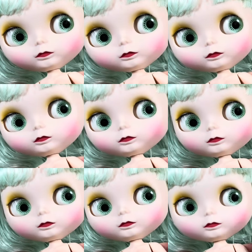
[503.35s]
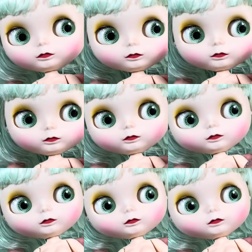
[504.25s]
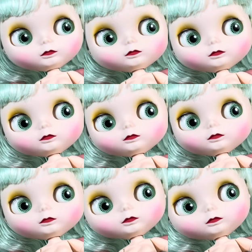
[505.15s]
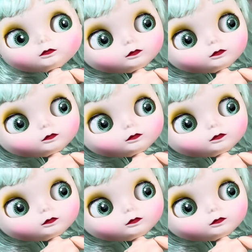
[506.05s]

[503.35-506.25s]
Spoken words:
upper arm movement, some elbow movement,